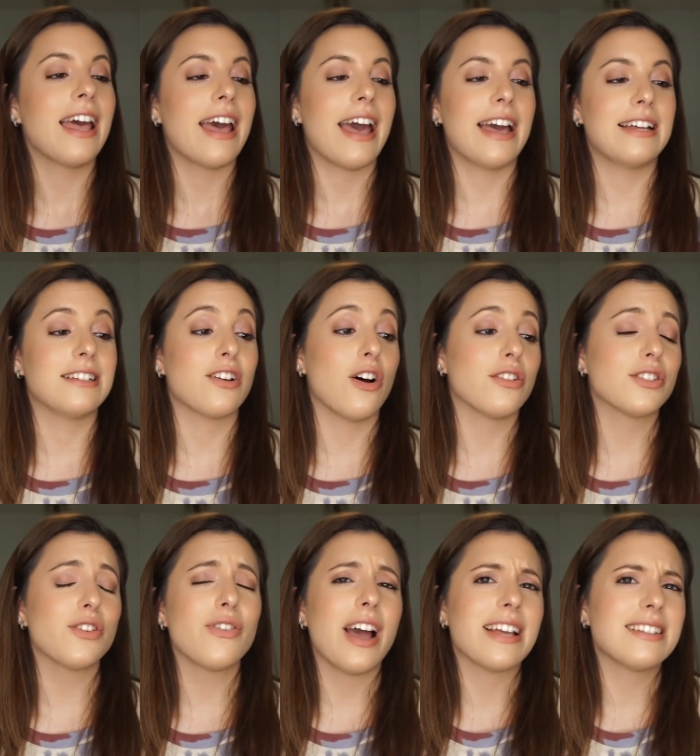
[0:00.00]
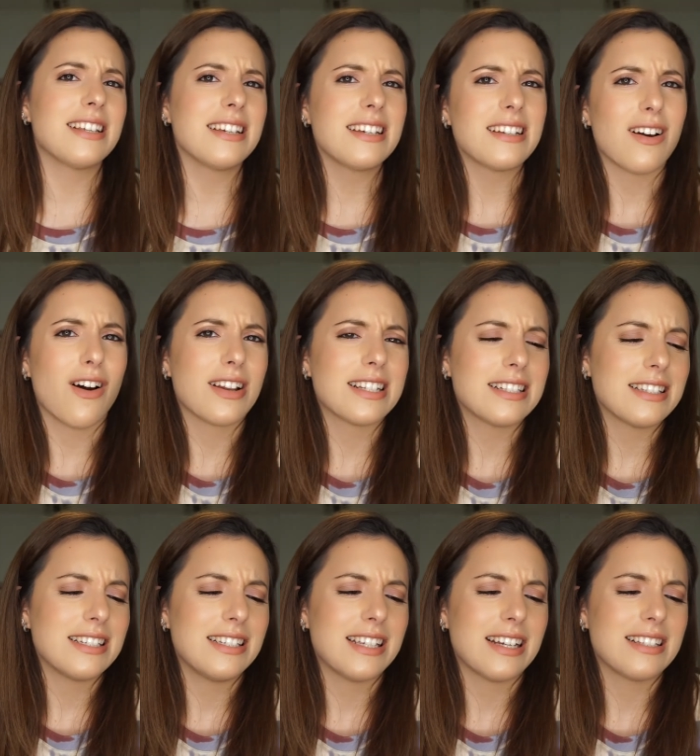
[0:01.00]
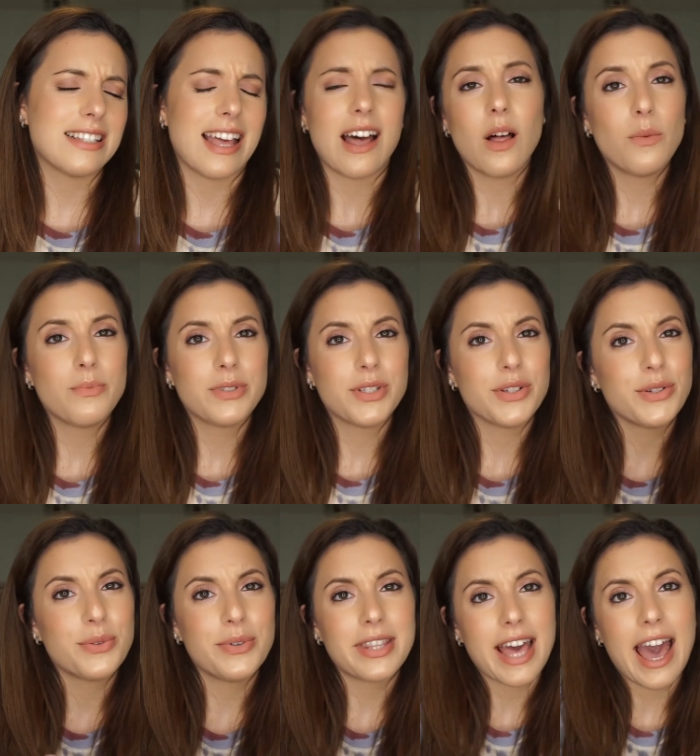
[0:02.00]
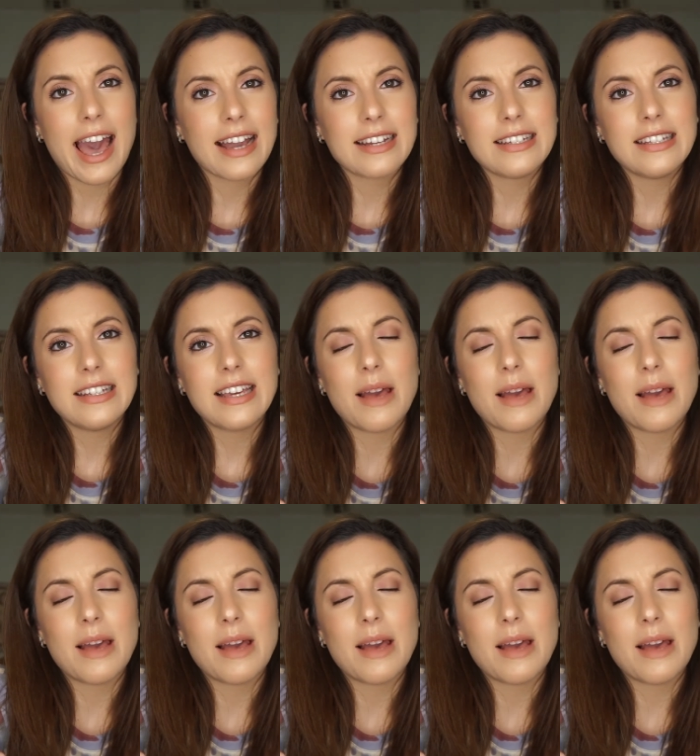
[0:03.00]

And also, I think it honestly does help too with acne.